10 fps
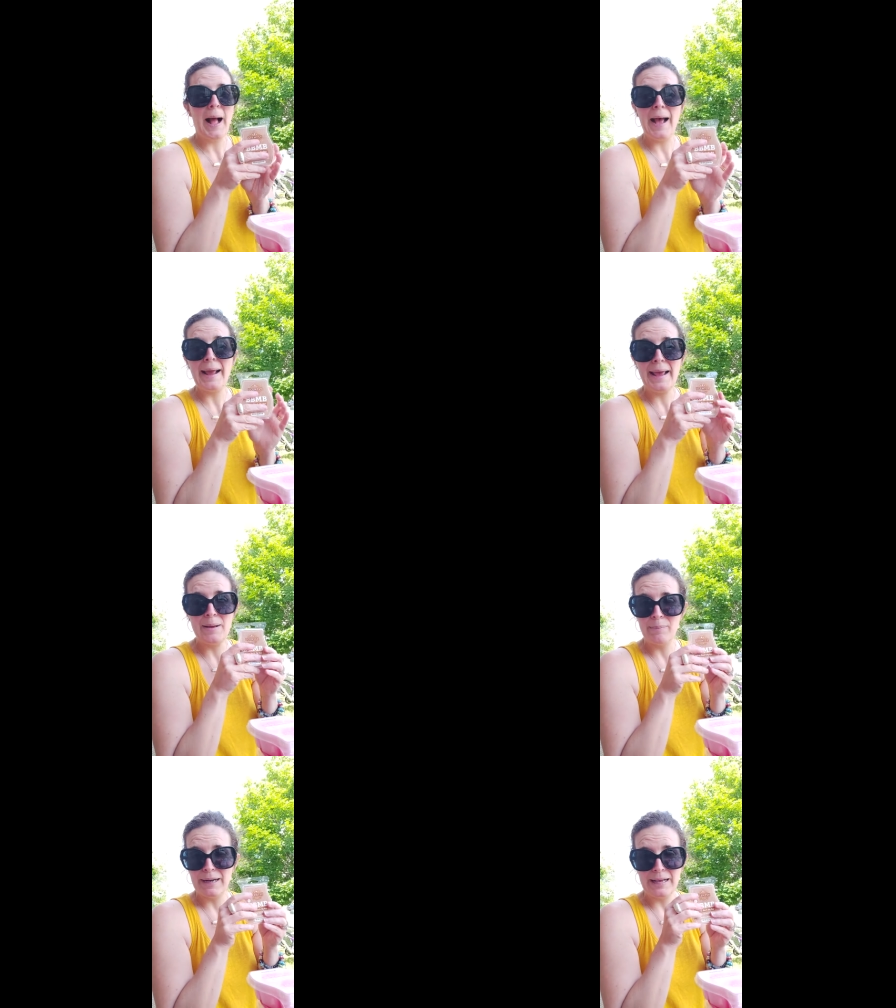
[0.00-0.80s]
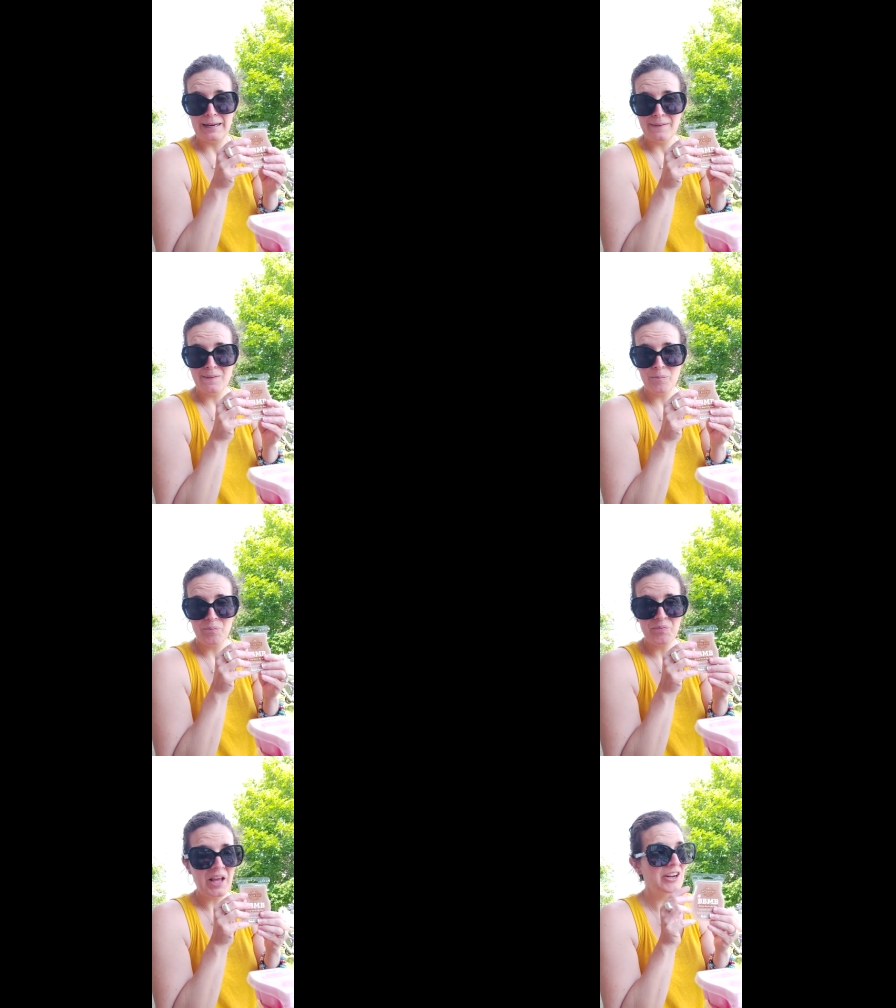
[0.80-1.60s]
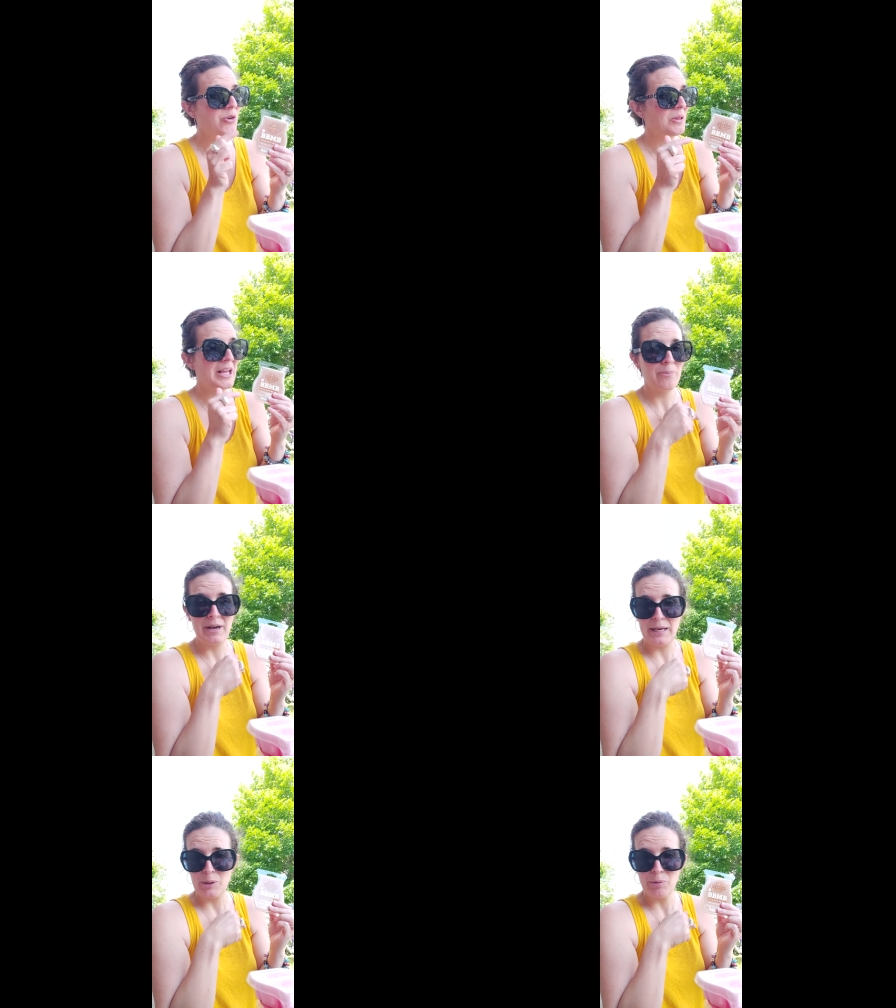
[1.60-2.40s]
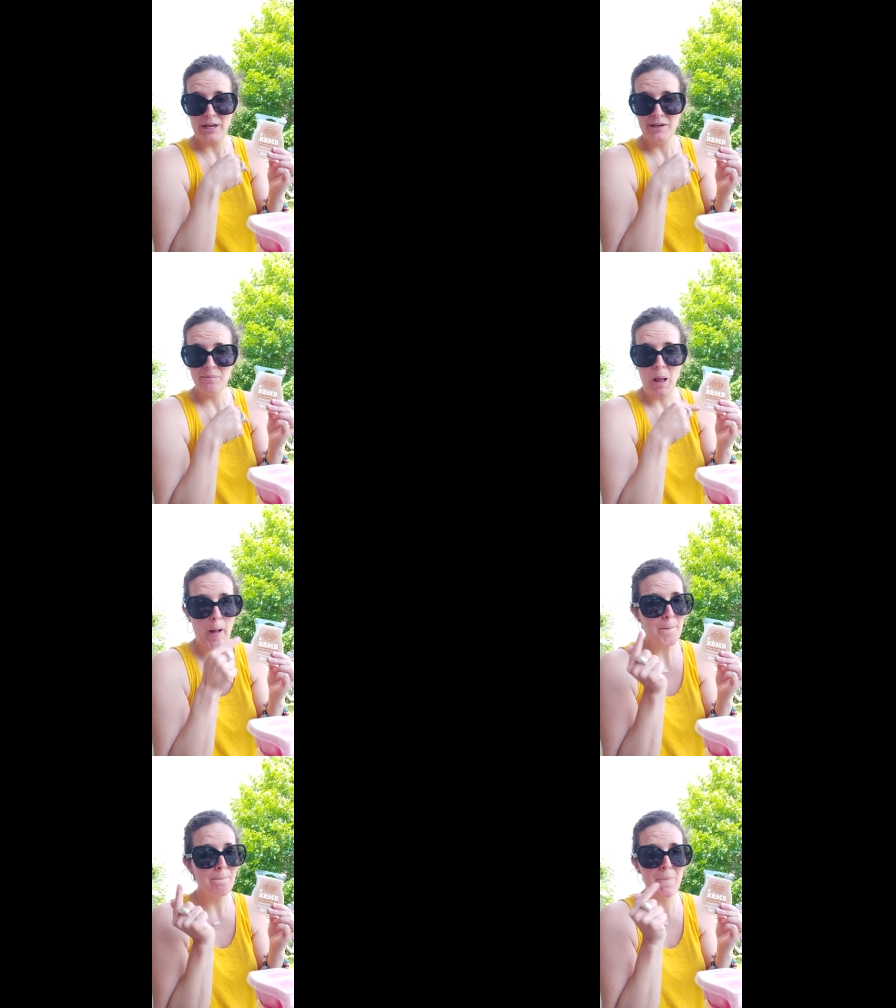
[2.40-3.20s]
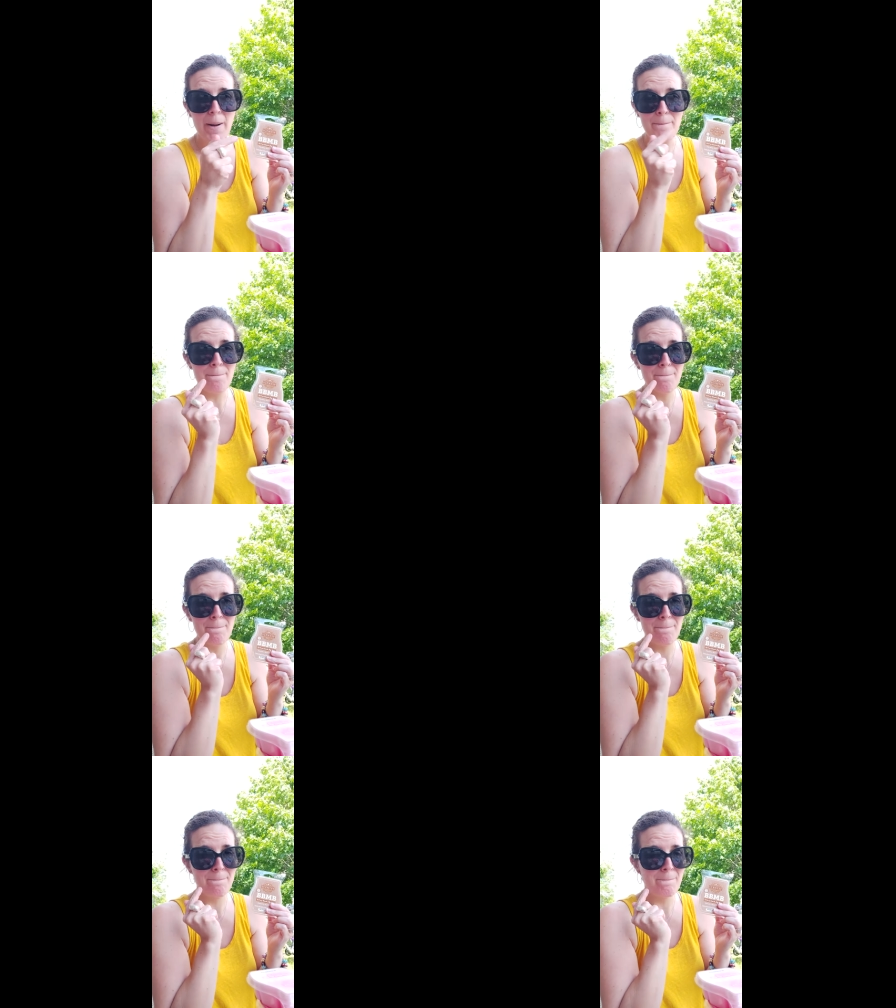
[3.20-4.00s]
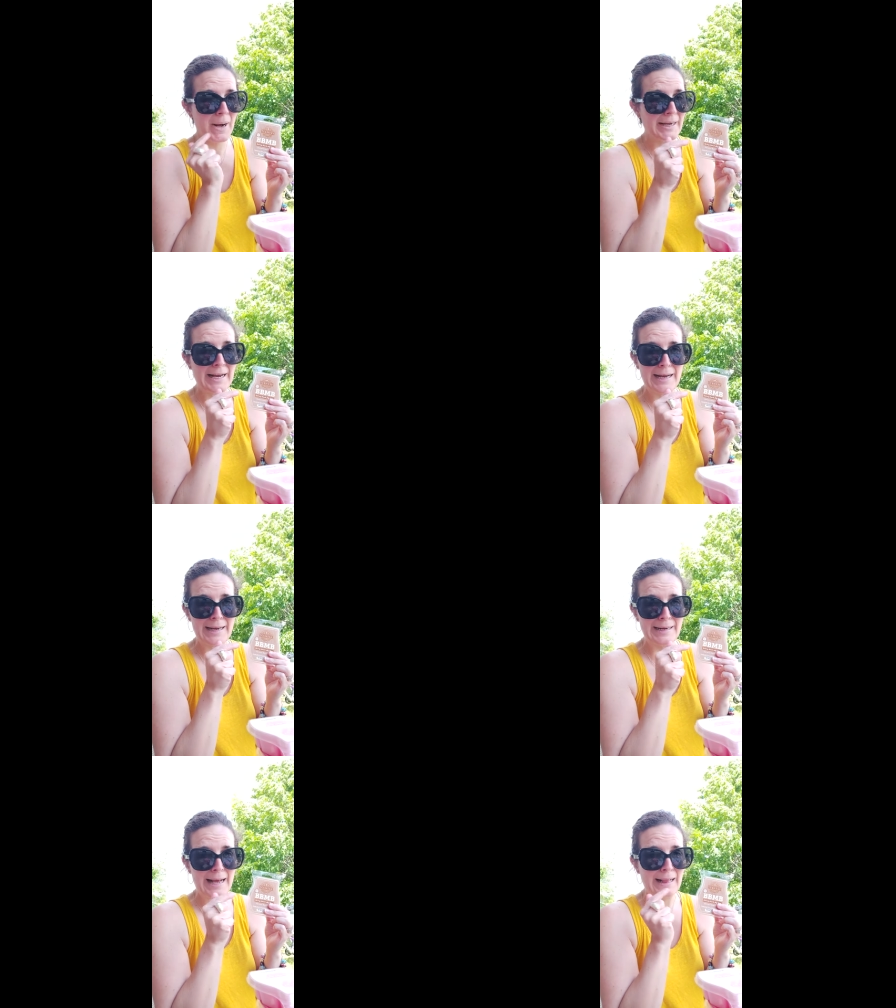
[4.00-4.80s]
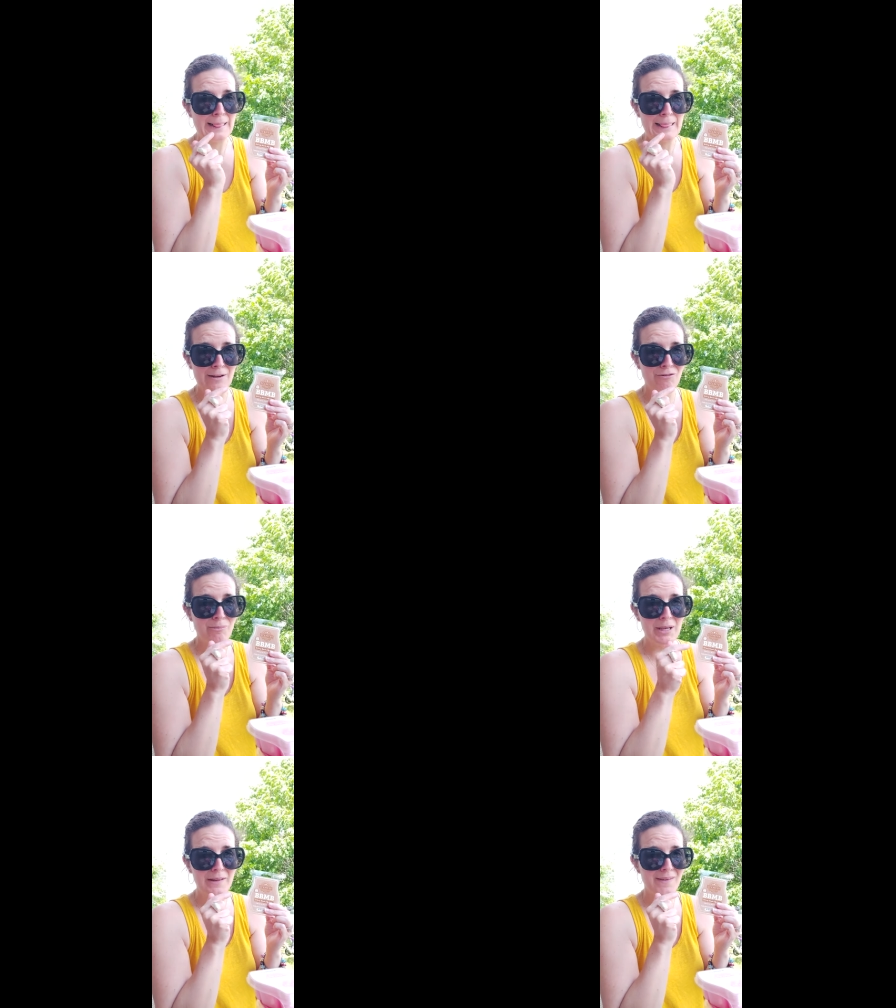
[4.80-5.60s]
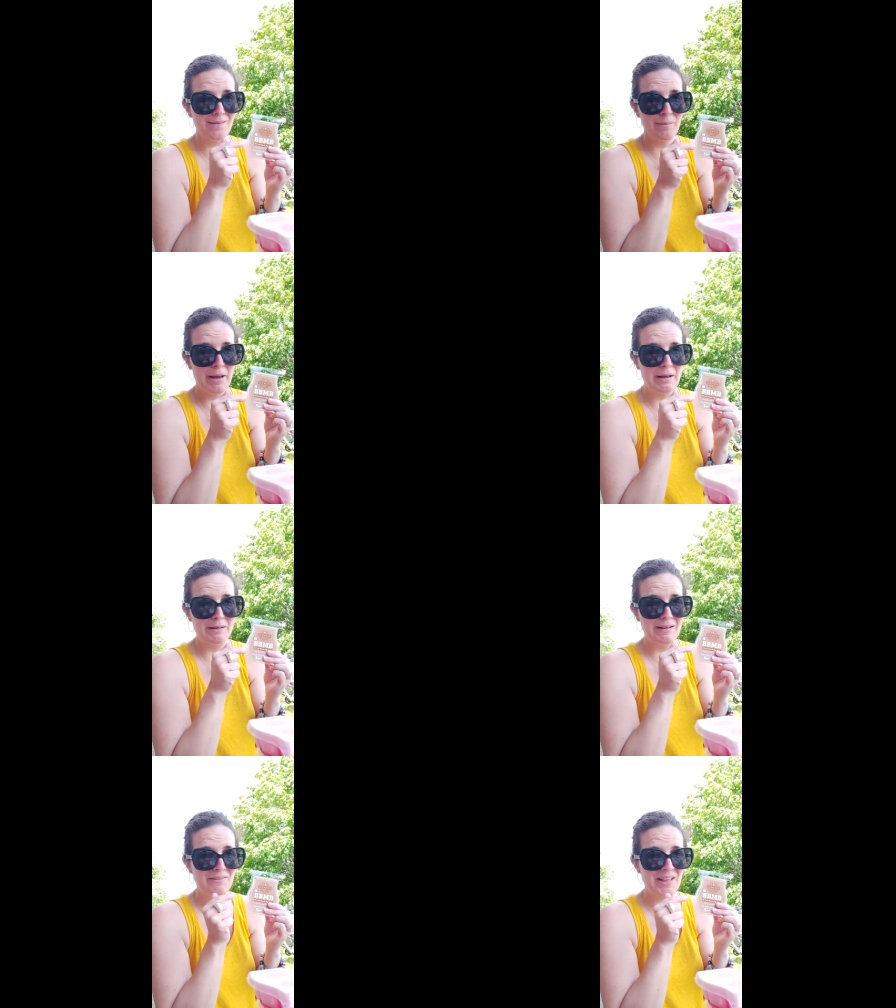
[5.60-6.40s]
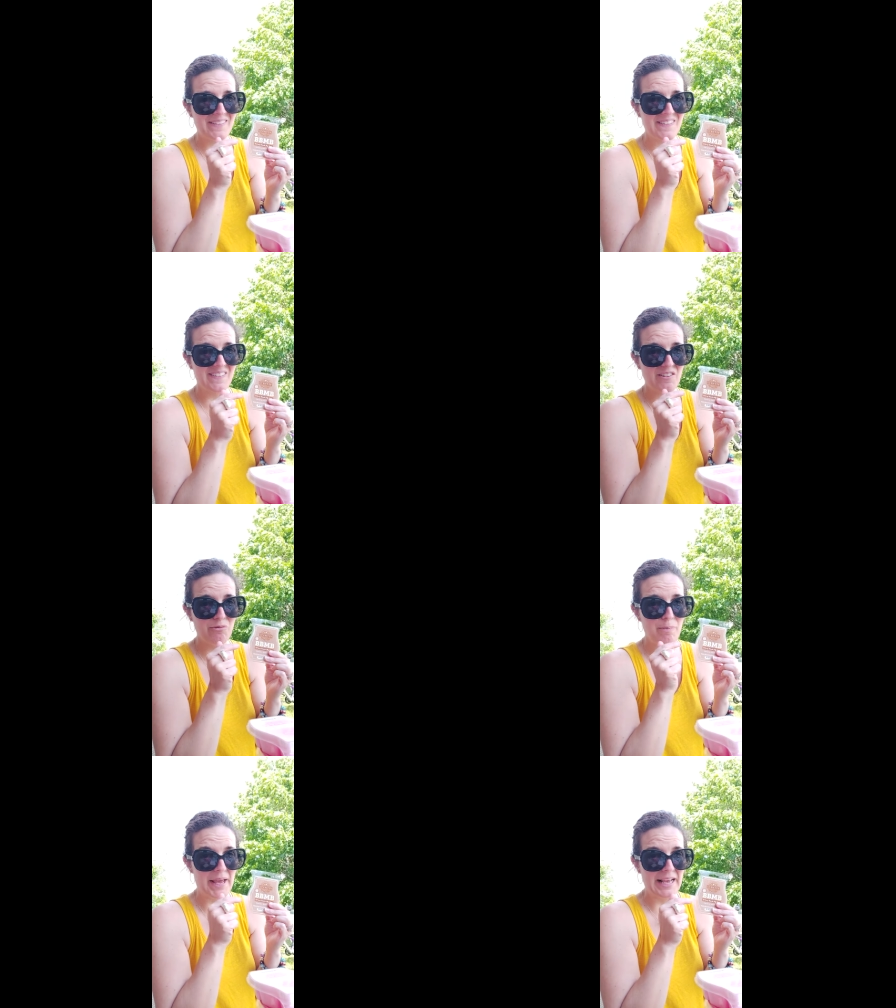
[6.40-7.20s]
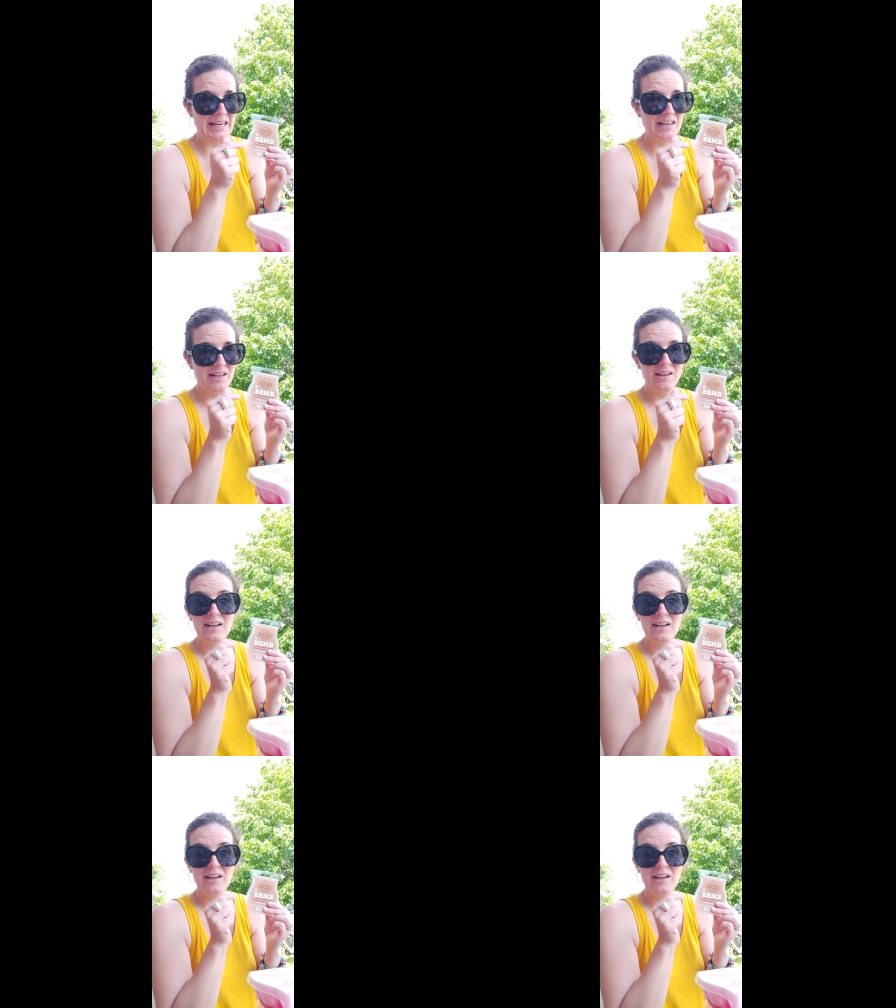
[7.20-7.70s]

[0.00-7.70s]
I hate bananas. I don't like banana bread. But my God, I love me the smell of that stuffed bacon.